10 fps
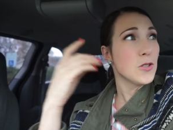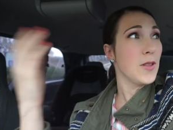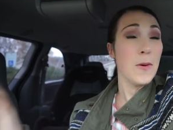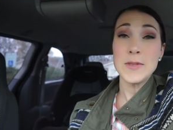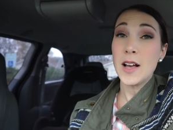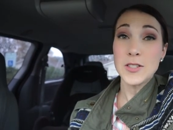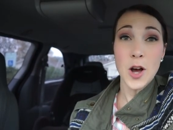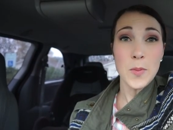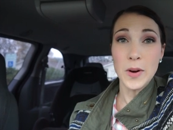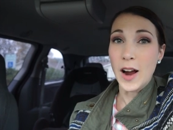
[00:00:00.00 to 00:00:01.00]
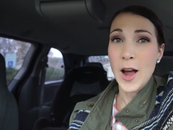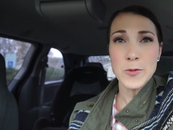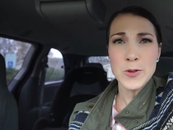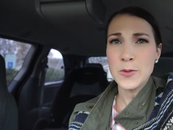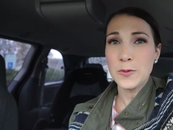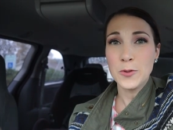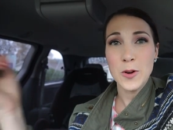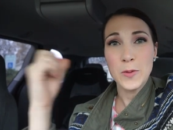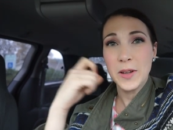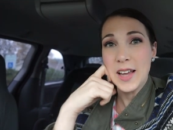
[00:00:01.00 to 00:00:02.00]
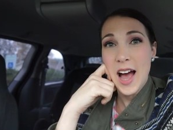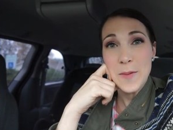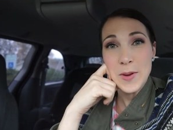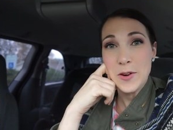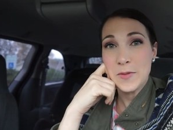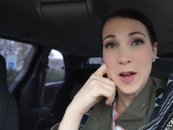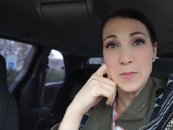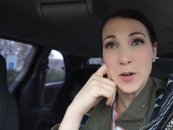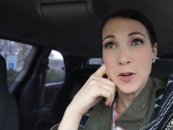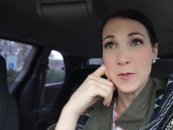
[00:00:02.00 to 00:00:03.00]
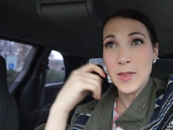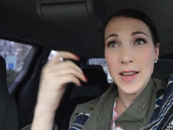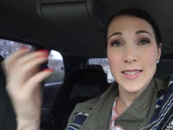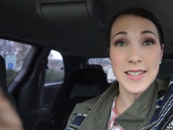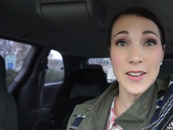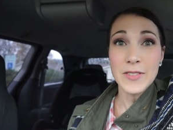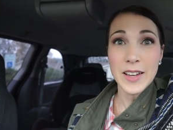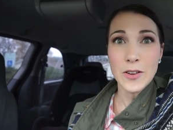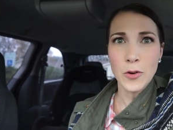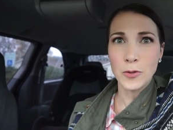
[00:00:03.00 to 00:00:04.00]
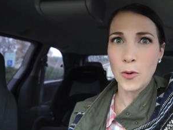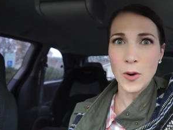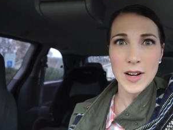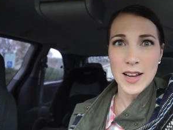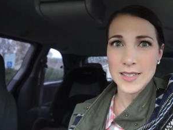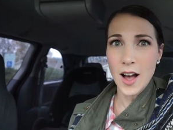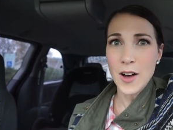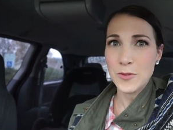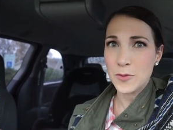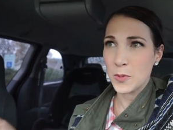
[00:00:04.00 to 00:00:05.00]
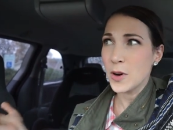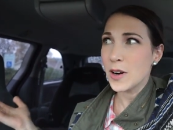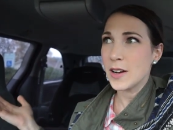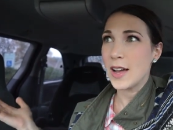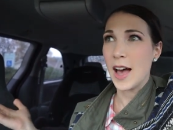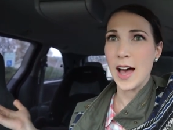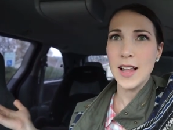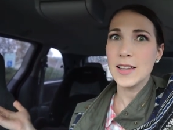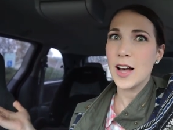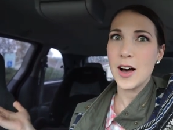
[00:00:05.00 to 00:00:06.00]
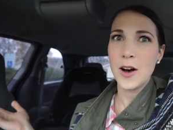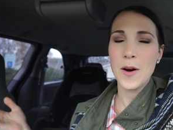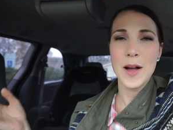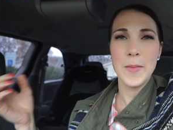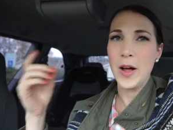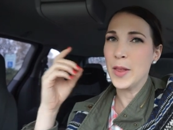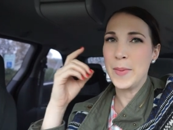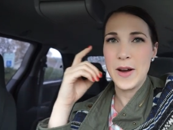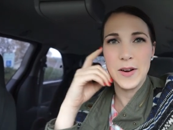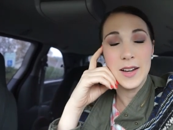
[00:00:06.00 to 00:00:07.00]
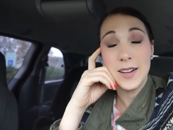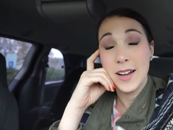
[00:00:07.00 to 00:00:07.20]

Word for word: So that was October. I'm shooting for a really happy November, Thanksgiving, four days off of work. Hello, I'm all about it.